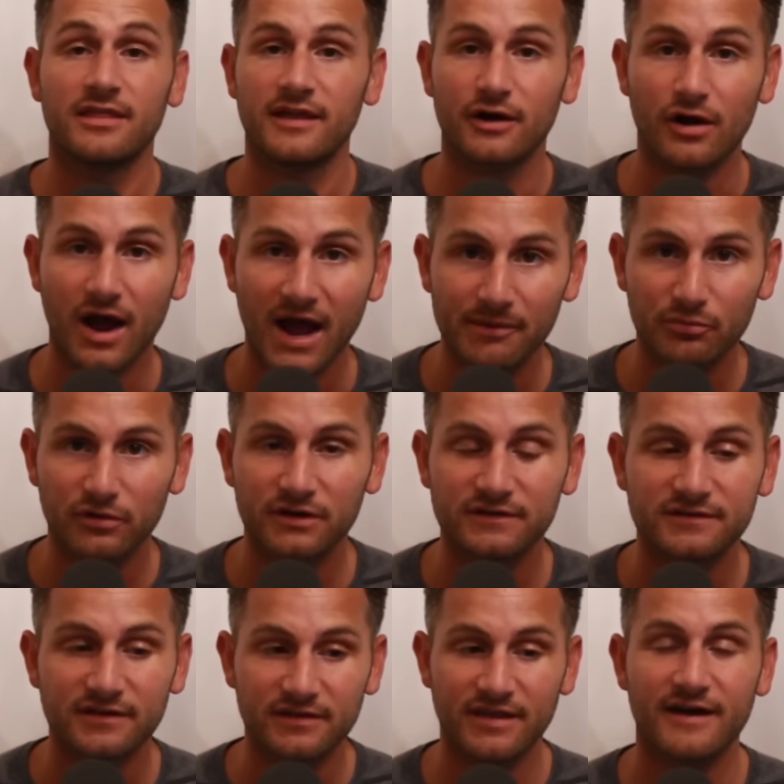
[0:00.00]
their
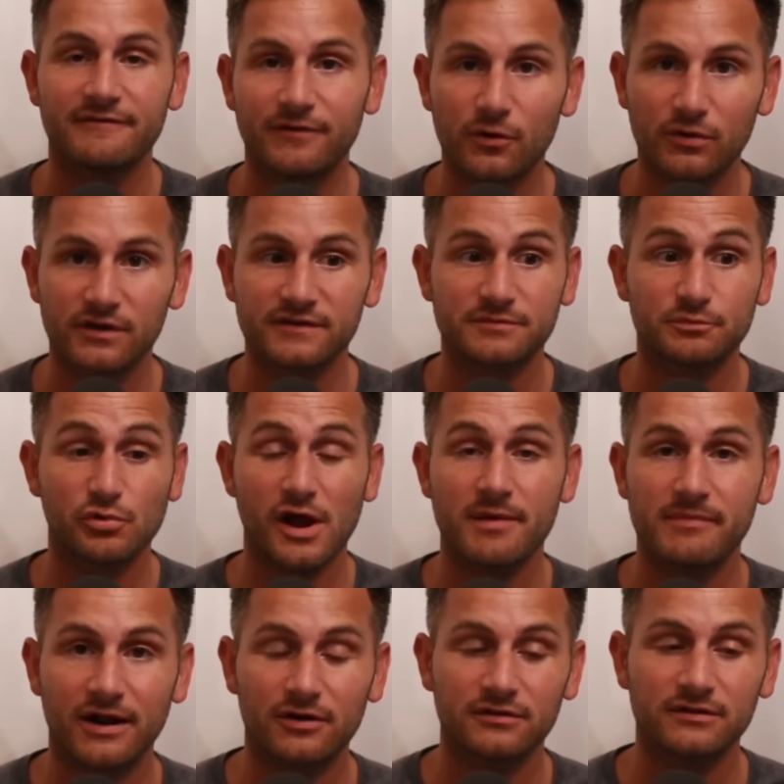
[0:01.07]
hybrids that focus
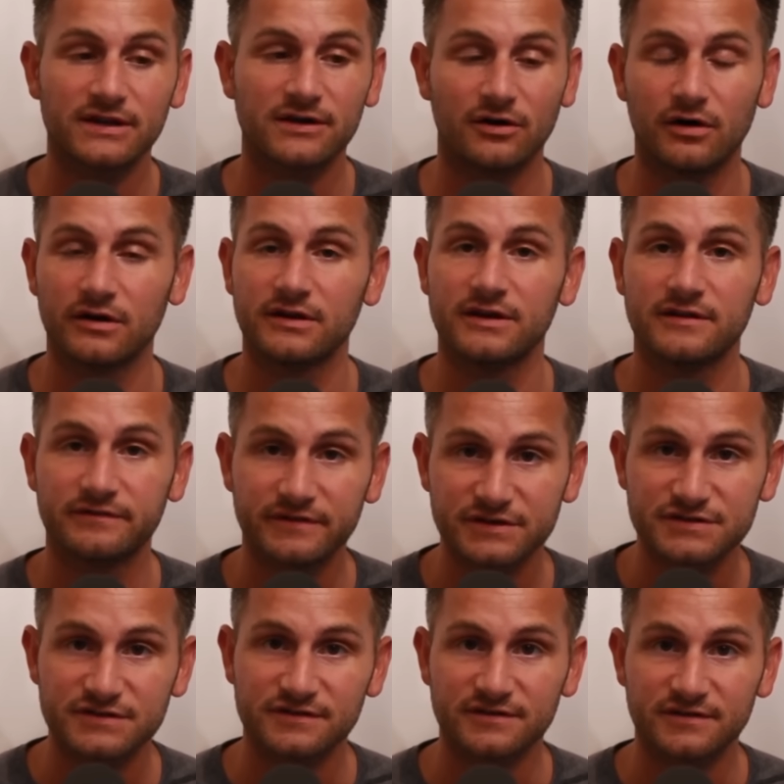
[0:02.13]
primarily on
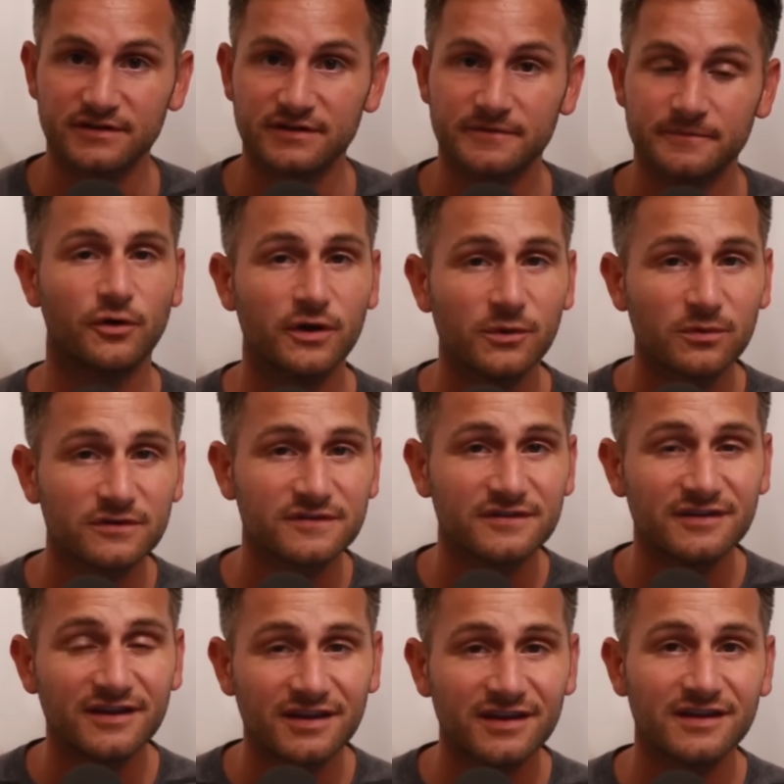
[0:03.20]
efficiency. Tony was
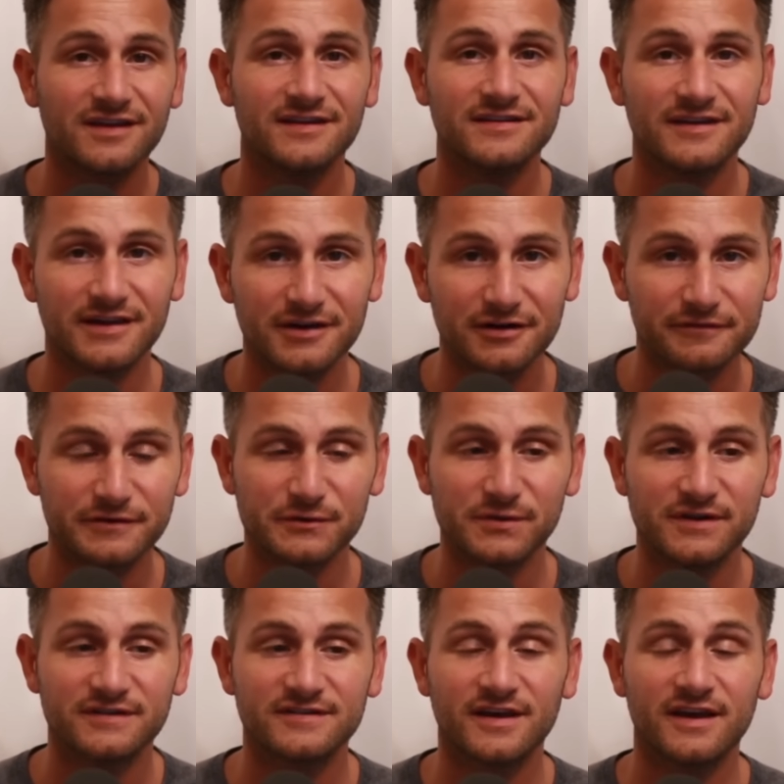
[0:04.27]
sneaky in the interview.
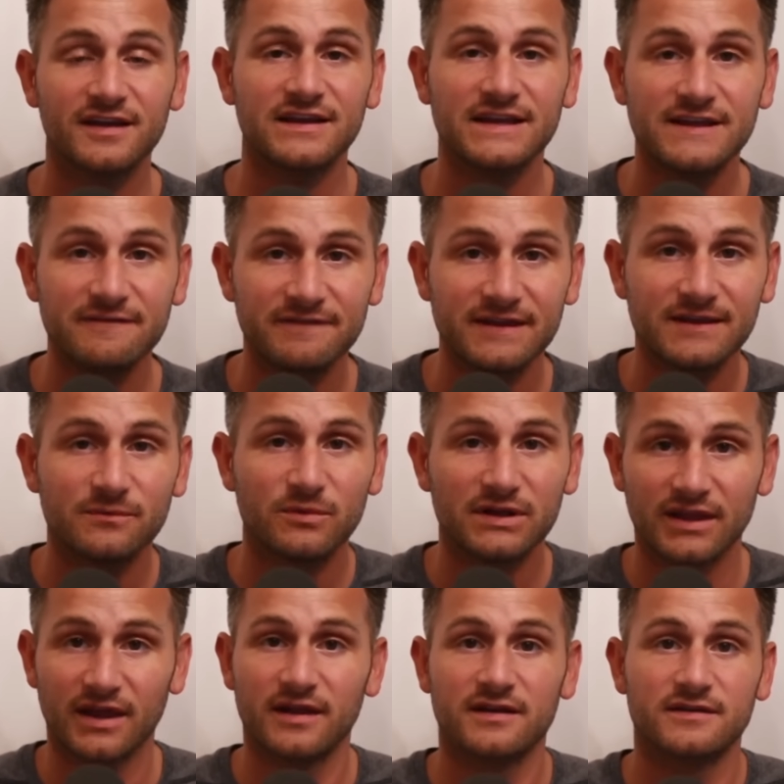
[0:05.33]
He said
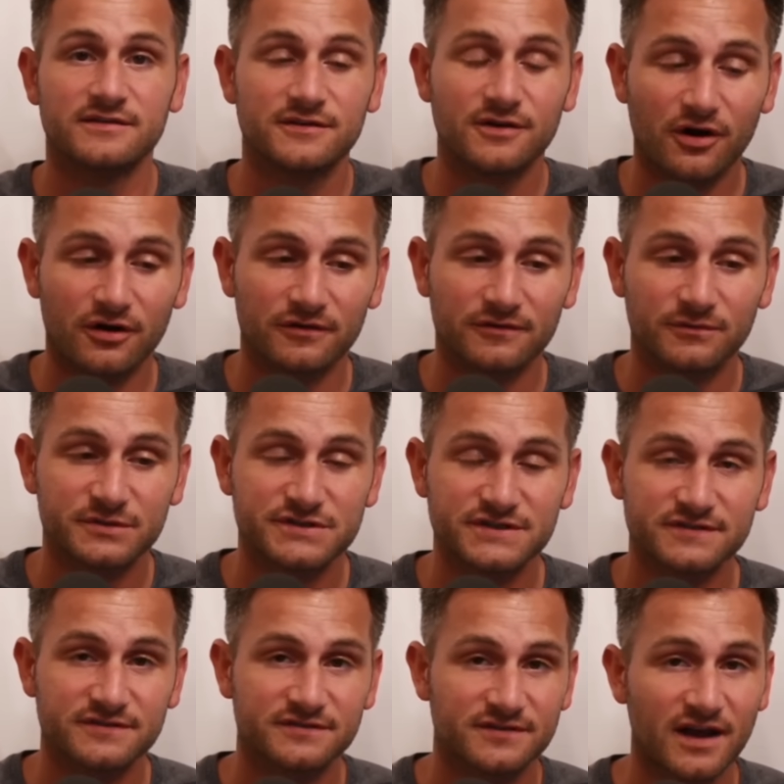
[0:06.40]
EV-related cars, which
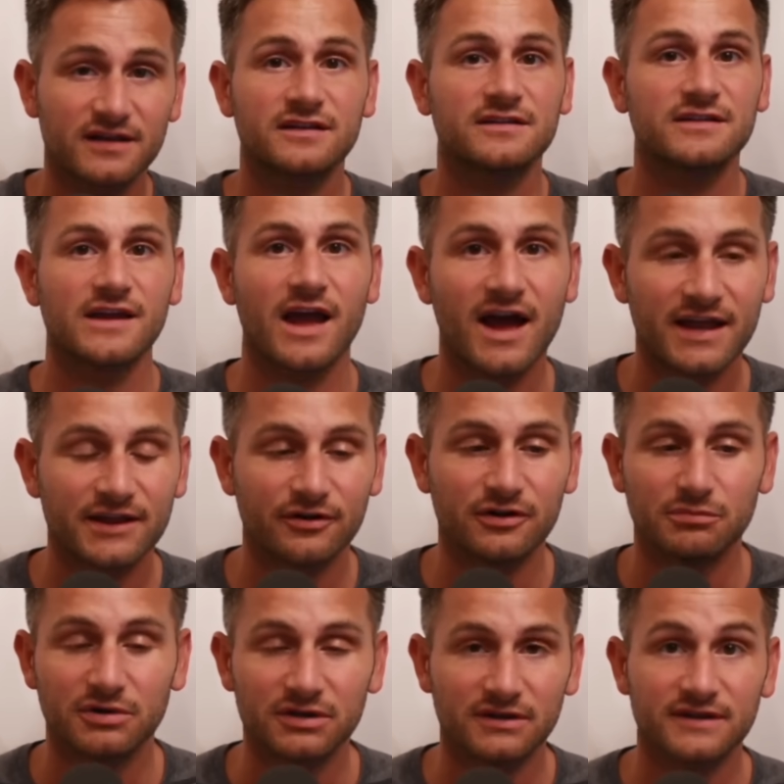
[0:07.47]
is technically accurate,
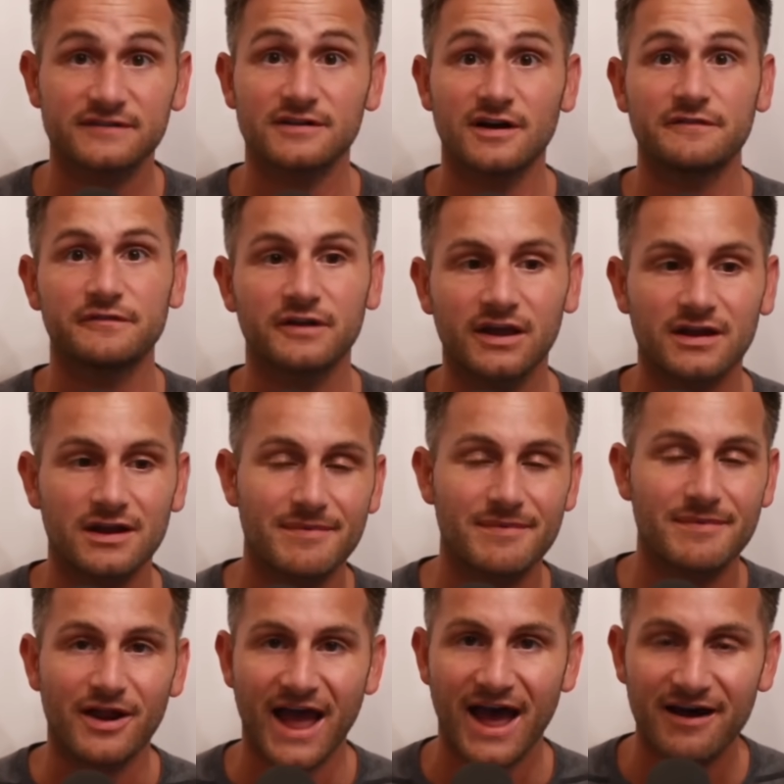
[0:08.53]
but let's not forget
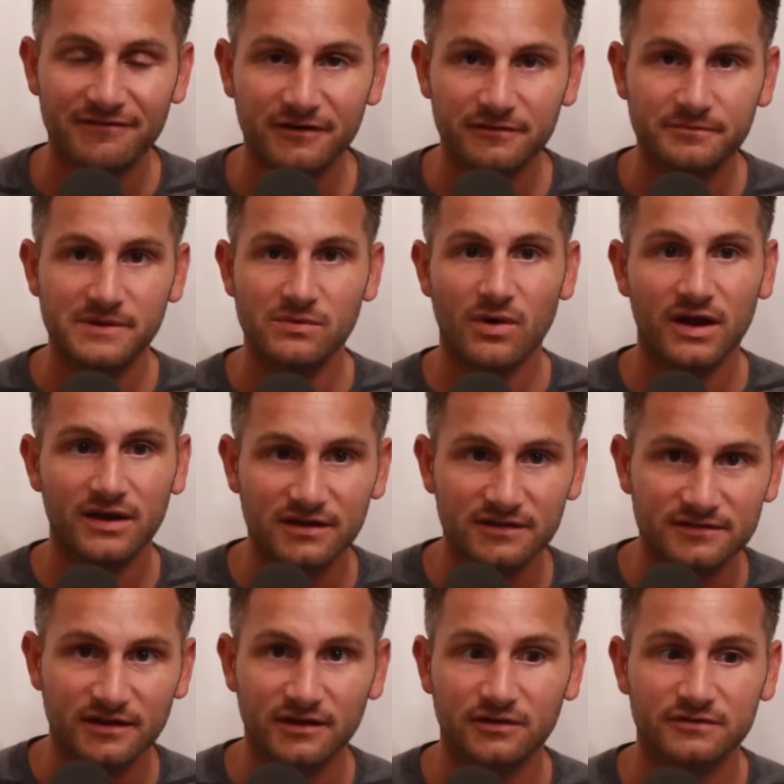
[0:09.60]
about half of BYD
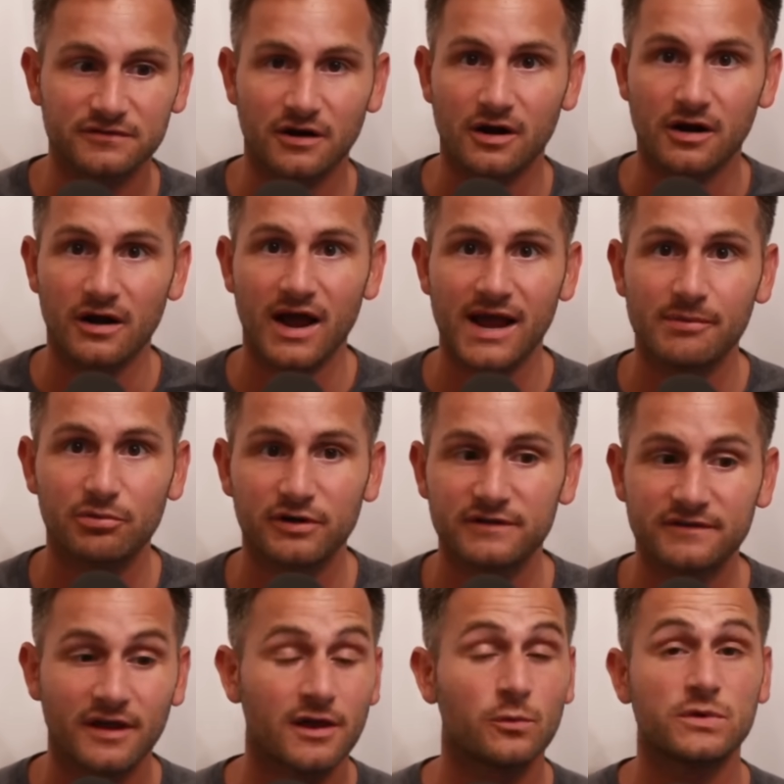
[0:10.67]
sales are
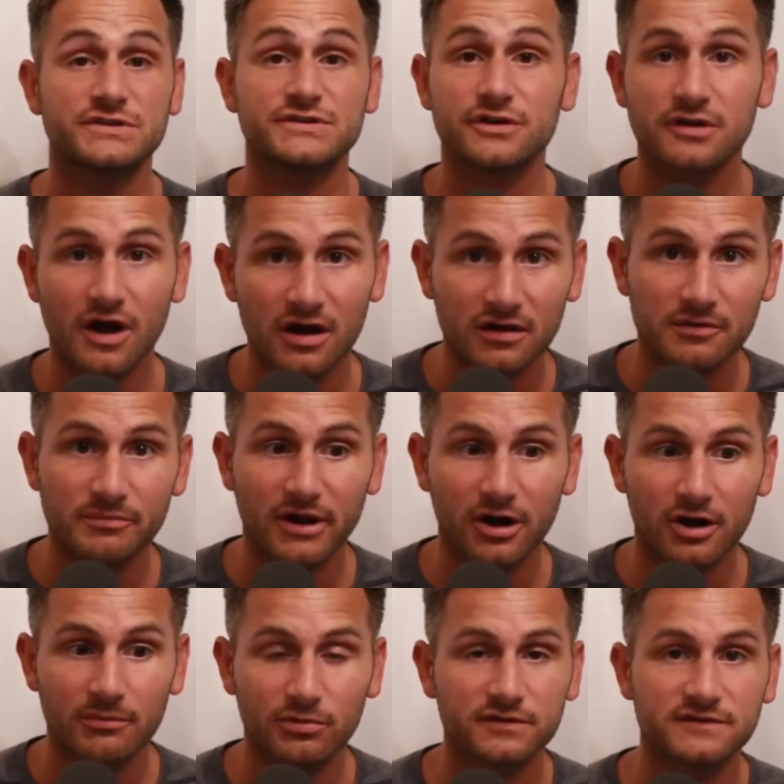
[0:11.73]
hybrids, which are not
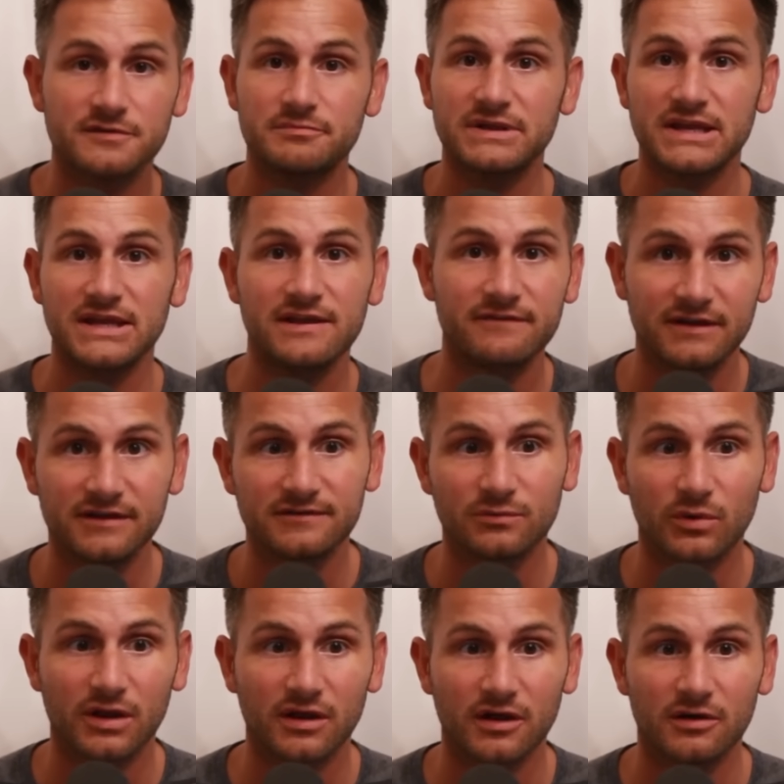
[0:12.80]
comparable to BEVs
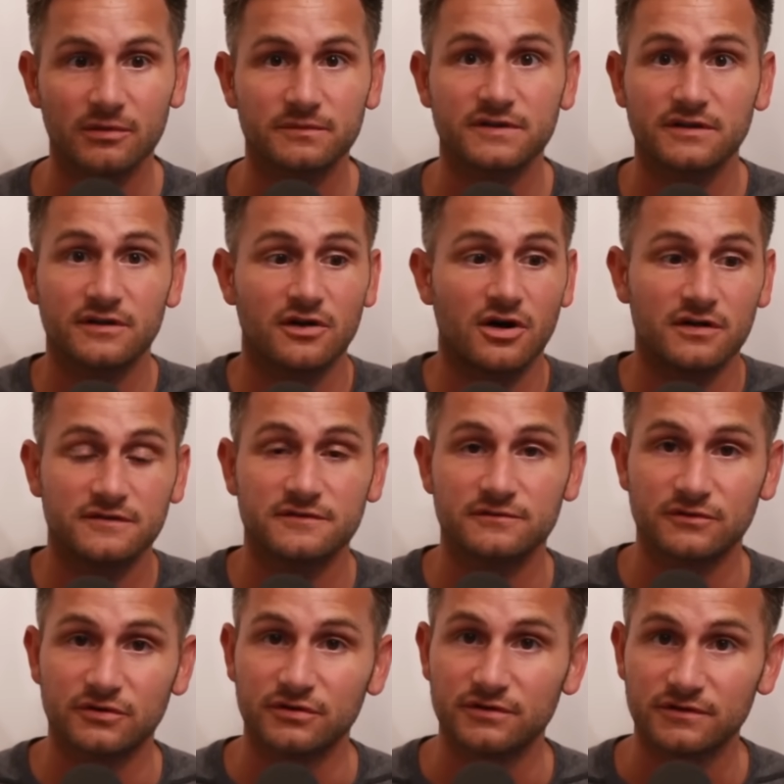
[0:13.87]
when it comes to the cost
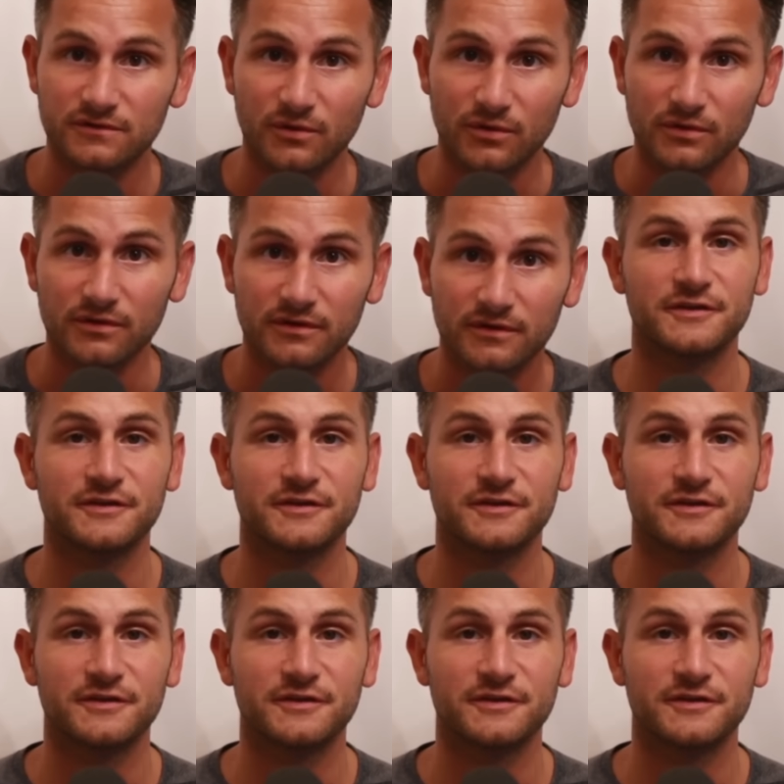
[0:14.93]
of goods sold.